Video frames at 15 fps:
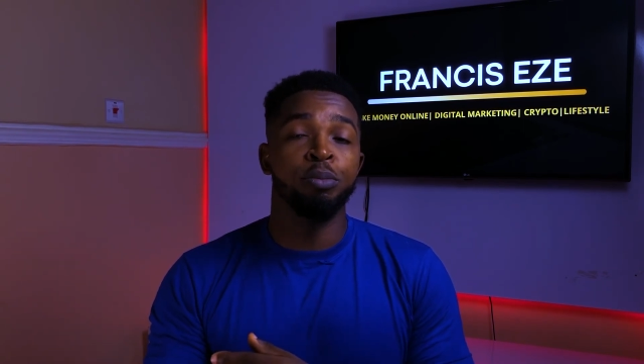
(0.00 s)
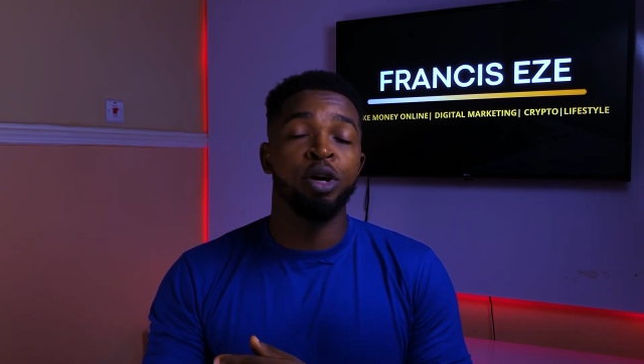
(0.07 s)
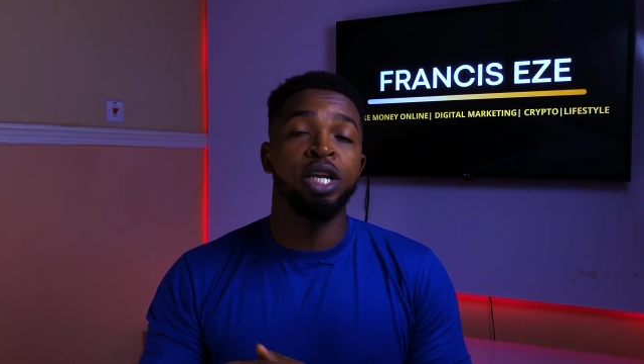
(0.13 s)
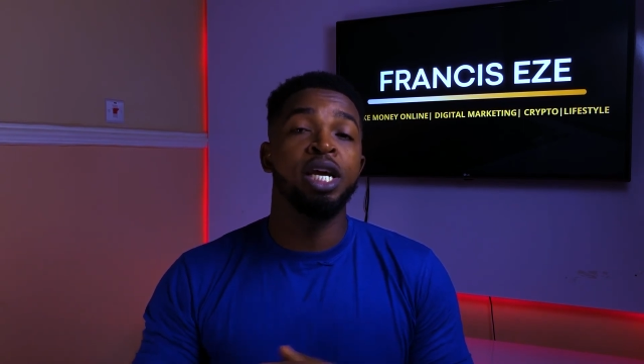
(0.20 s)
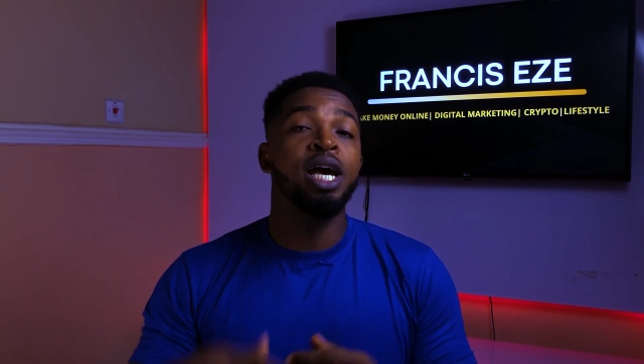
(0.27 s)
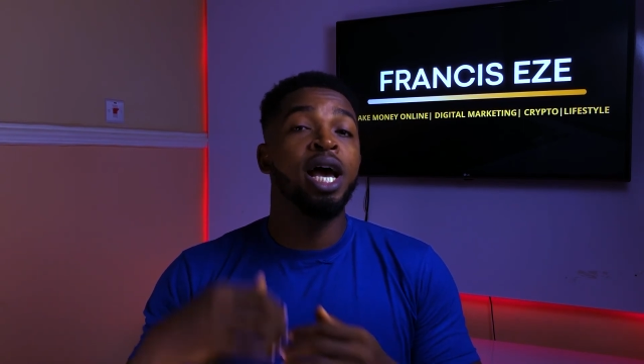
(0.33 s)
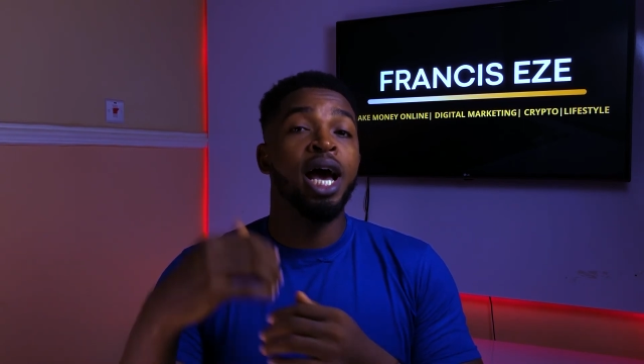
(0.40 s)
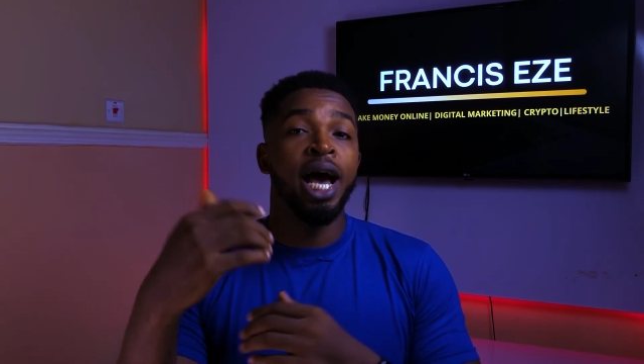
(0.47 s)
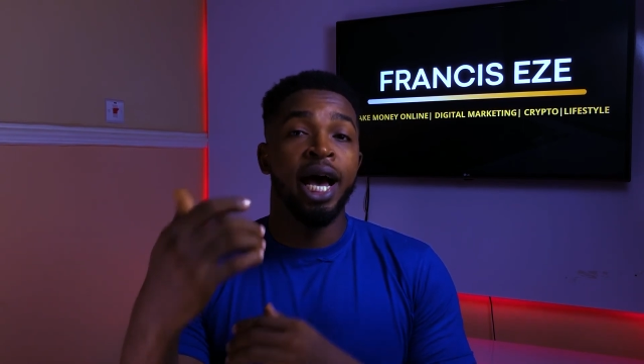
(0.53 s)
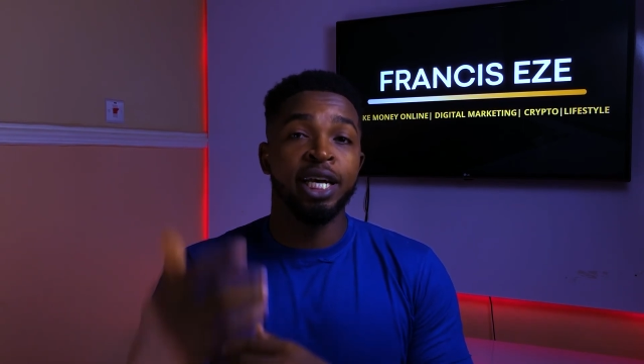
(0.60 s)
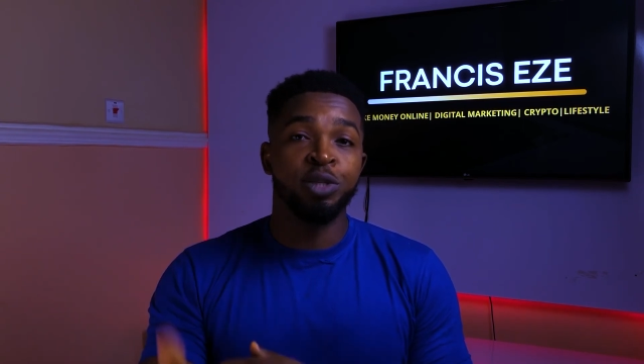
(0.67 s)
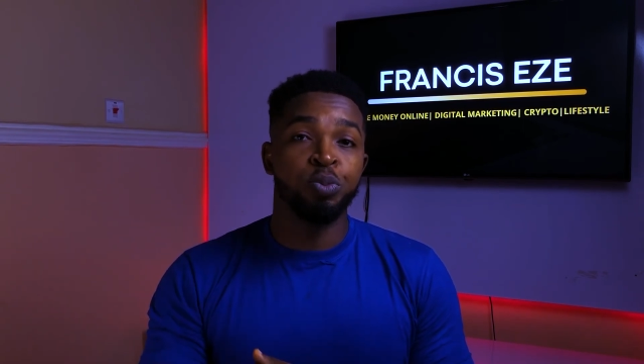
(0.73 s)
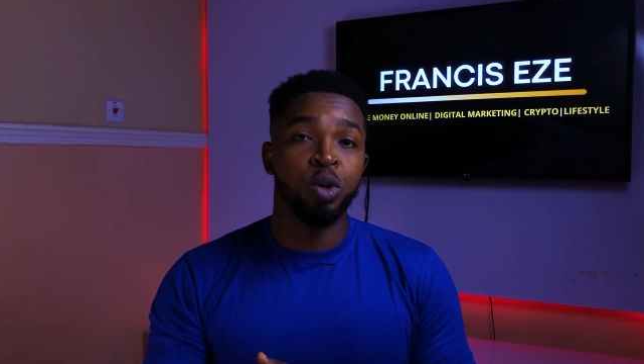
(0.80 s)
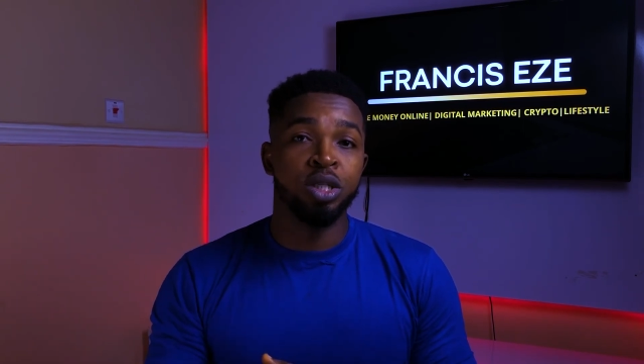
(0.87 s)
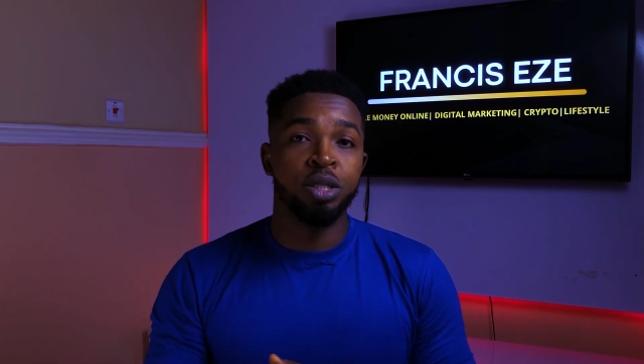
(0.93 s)
money
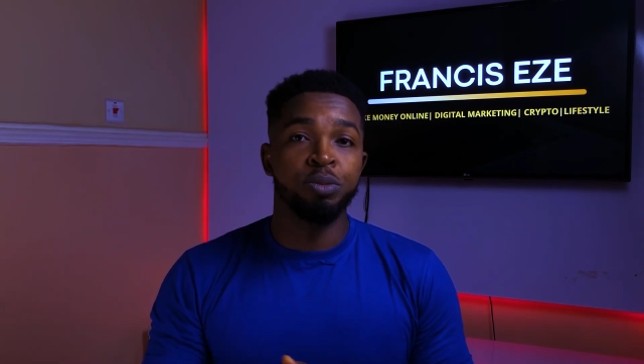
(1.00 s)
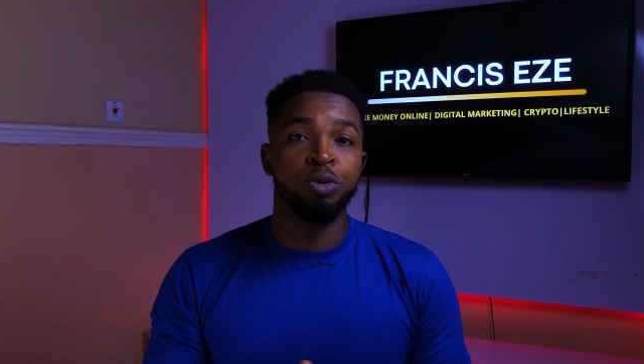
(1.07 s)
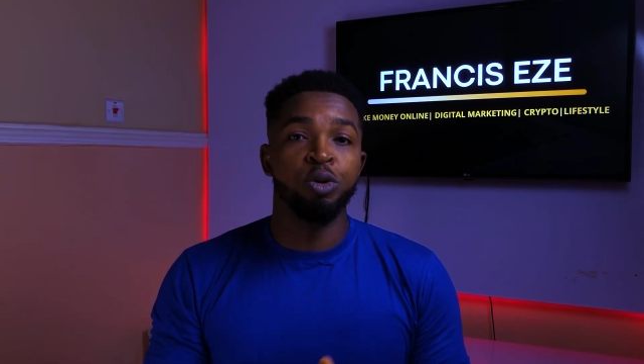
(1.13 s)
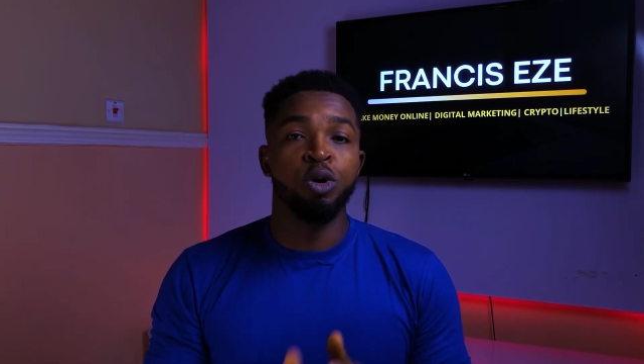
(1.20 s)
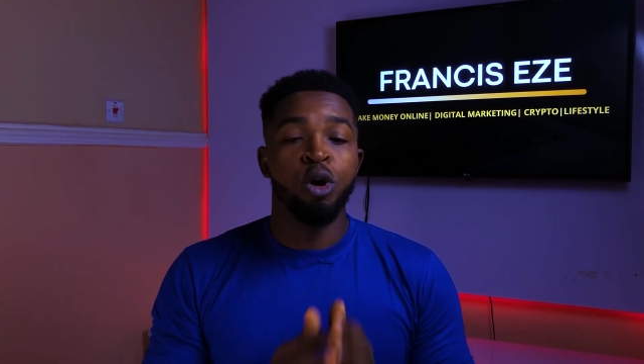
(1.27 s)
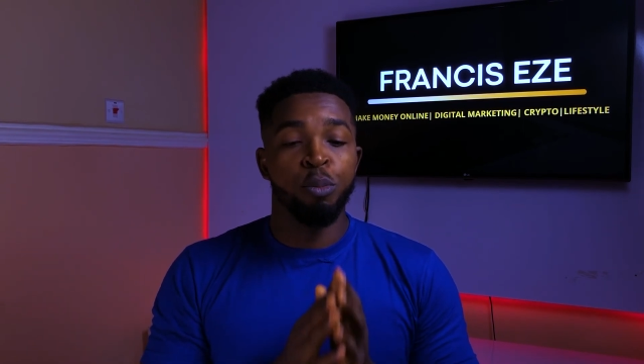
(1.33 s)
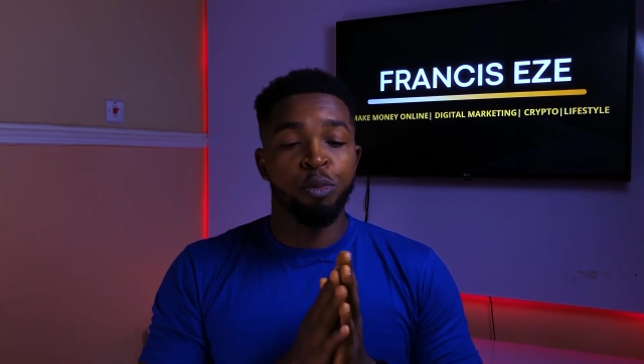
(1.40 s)
as possible.